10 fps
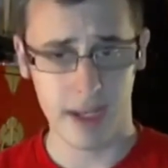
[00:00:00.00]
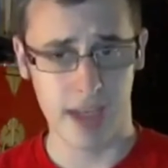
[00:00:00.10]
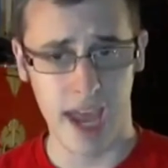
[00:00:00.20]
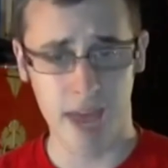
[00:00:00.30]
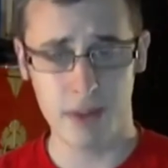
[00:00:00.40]
a
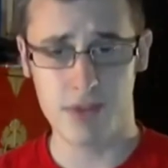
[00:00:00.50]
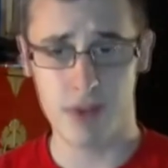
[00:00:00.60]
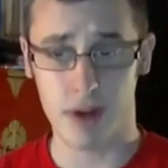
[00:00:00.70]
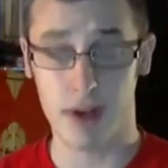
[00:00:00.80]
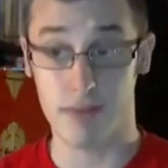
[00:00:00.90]
game is
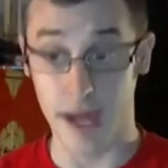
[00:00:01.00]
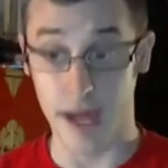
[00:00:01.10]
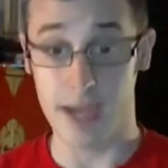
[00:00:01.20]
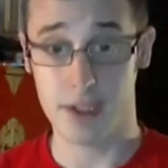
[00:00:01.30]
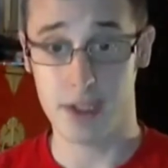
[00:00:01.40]
very
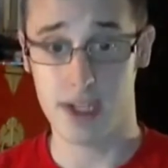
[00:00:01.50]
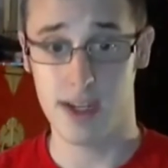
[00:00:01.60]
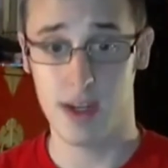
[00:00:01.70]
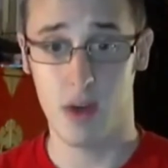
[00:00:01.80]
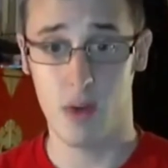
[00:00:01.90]
fast,